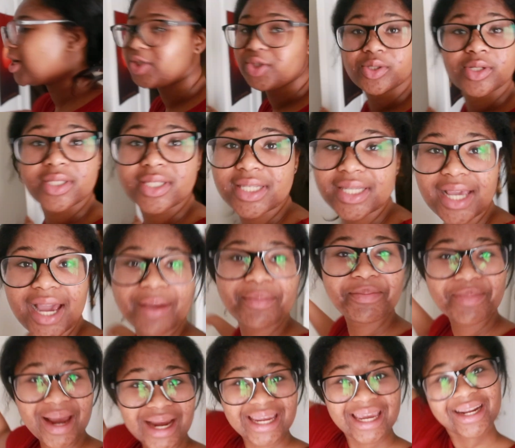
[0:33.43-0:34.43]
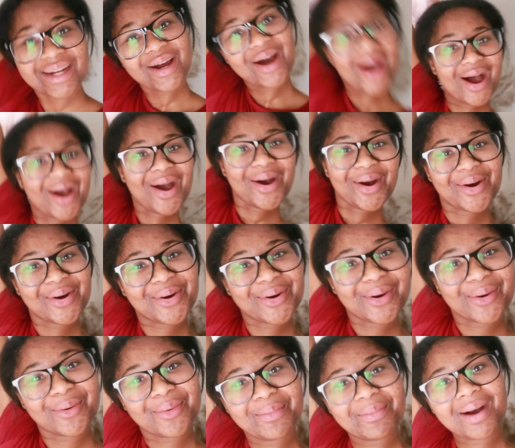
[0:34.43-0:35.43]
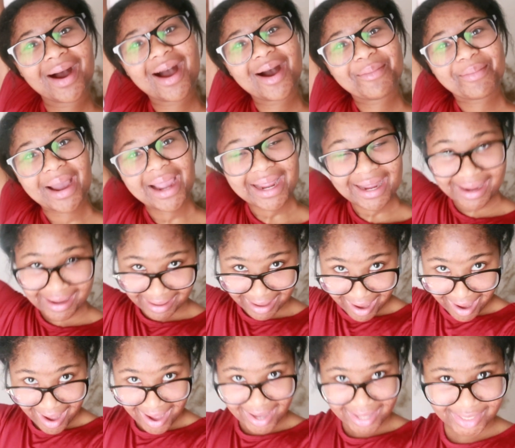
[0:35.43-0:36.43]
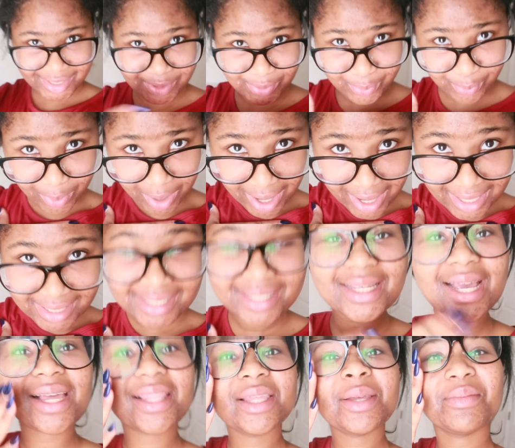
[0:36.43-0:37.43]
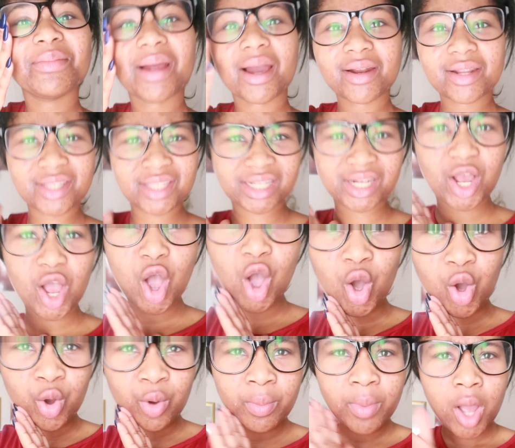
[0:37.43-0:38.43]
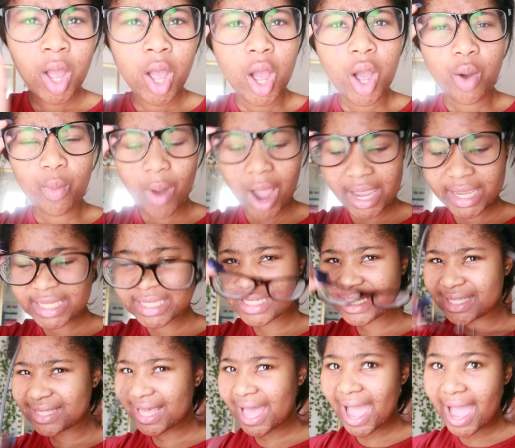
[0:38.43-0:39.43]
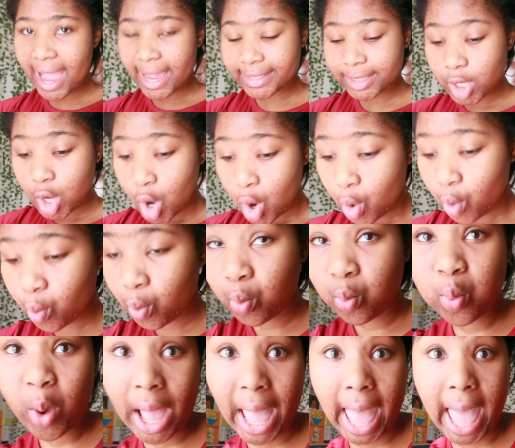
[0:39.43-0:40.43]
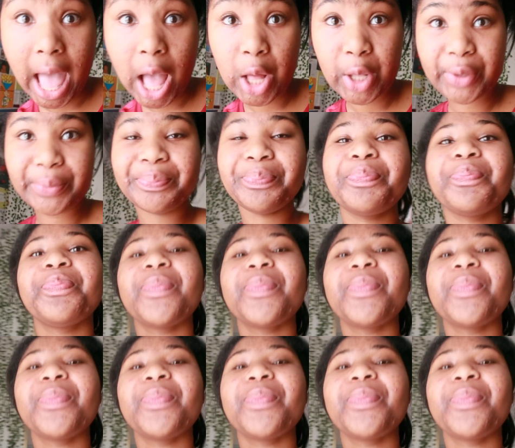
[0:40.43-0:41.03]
As you can see, I'm back at home. Oh my gosh, what? Tyleen Brown is at home? Why is that? Wow.